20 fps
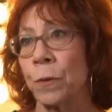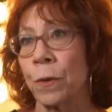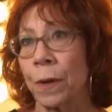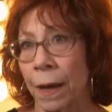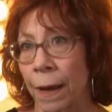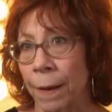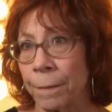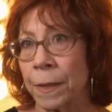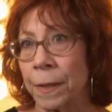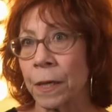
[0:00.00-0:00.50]

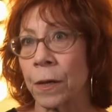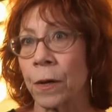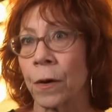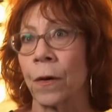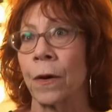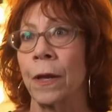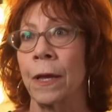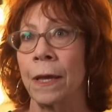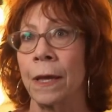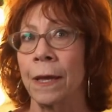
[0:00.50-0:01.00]
come
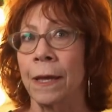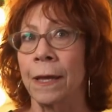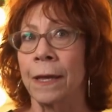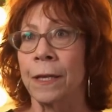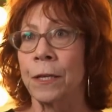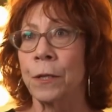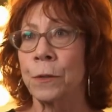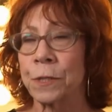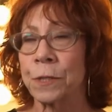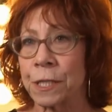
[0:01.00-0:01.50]
here,
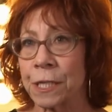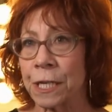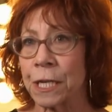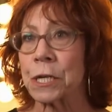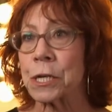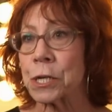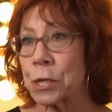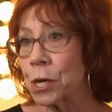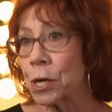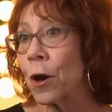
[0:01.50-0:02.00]
you see a
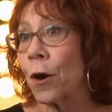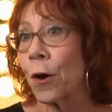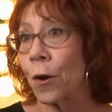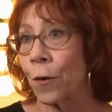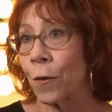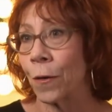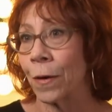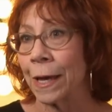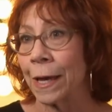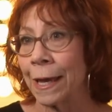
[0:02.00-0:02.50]

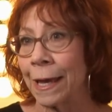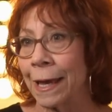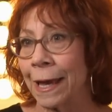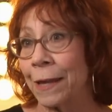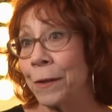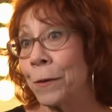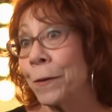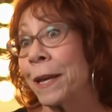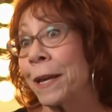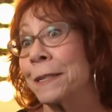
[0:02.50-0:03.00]
show,
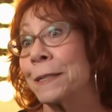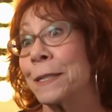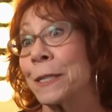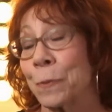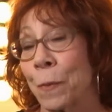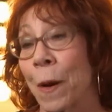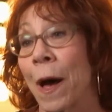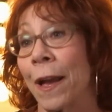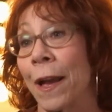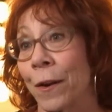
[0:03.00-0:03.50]
and you get
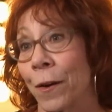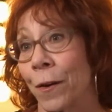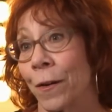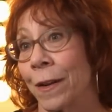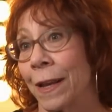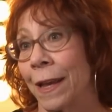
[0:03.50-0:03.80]
inspired,